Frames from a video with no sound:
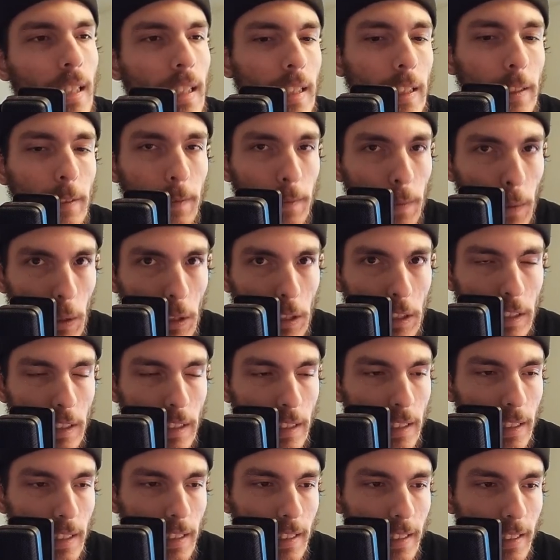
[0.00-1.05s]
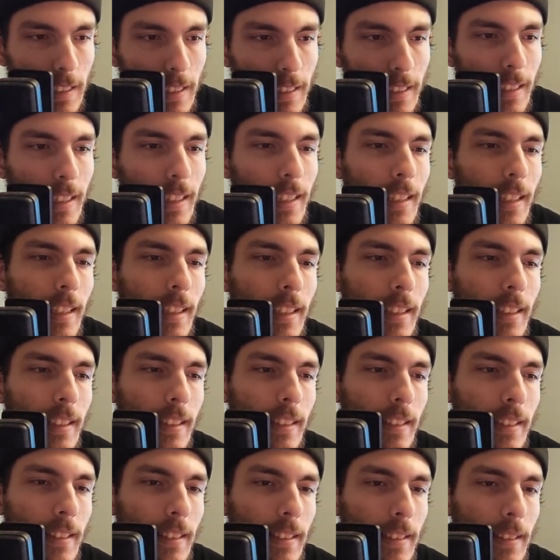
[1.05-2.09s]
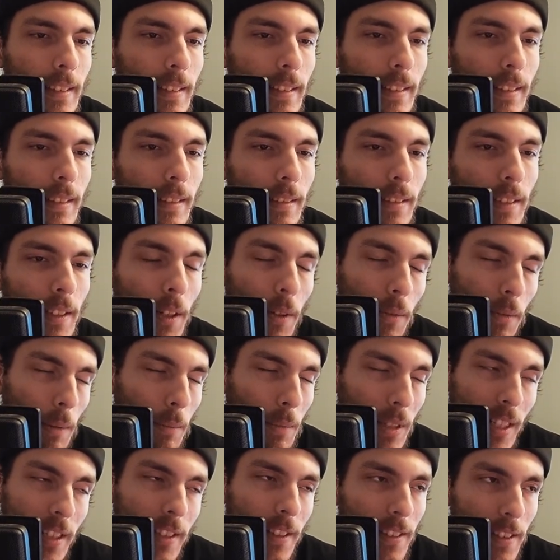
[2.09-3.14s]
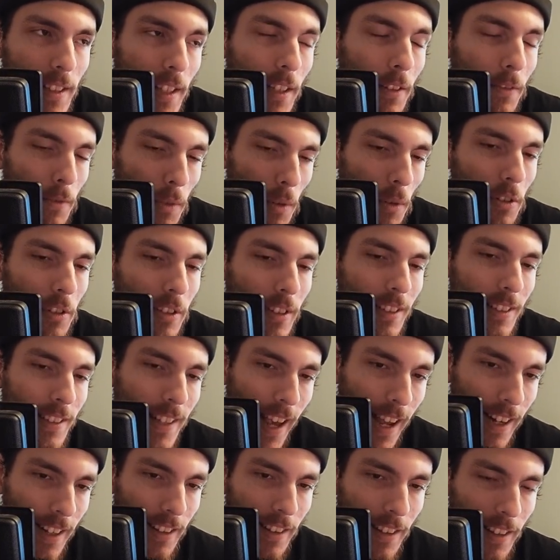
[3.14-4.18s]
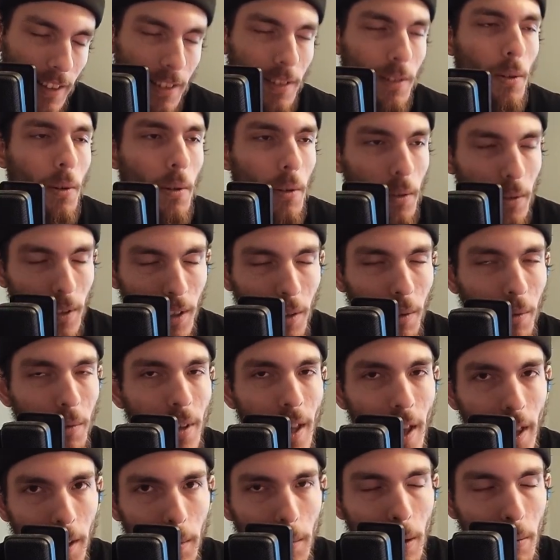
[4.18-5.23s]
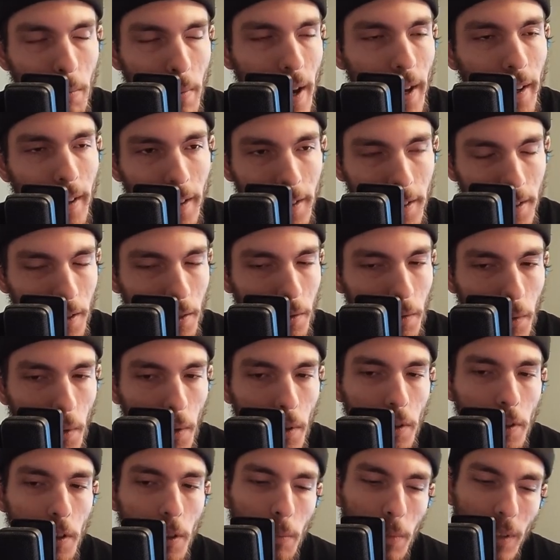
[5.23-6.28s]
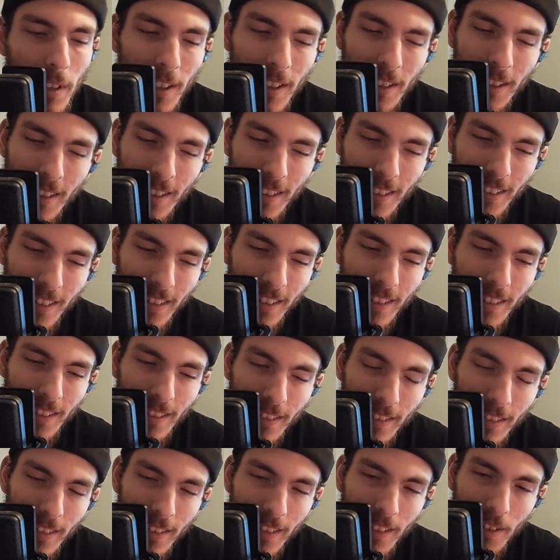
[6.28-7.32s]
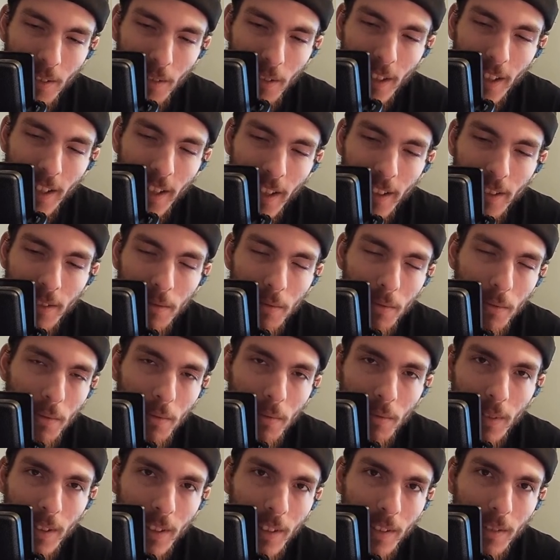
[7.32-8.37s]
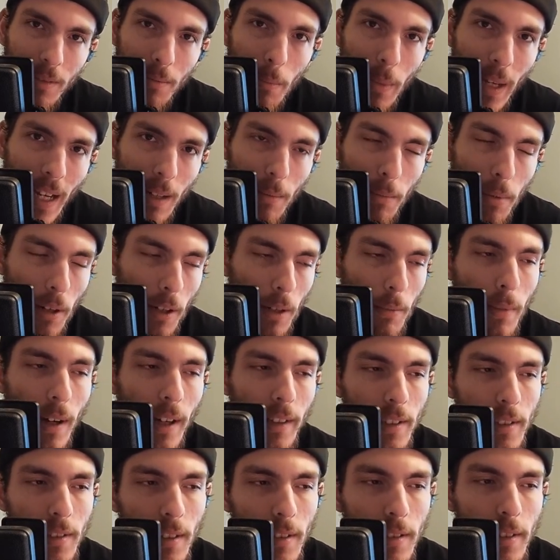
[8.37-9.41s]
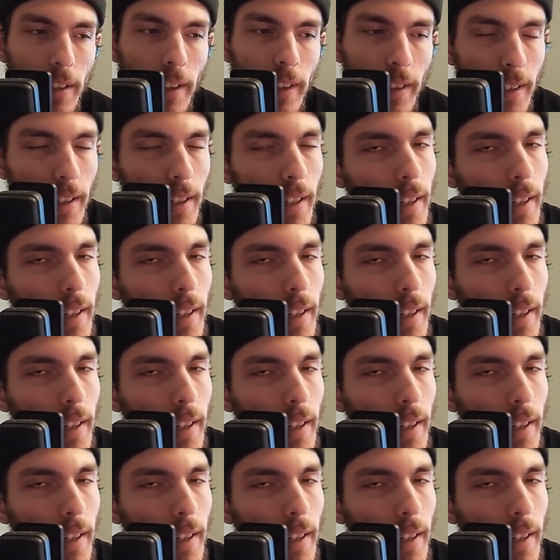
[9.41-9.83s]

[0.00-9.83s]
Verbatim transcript: unfortunately, you know, I mean, this is the unfortunate side of things. The whole, you know, Thalia being back isn't unfortunate, but the, you know, the kind of uh, bad part about this is that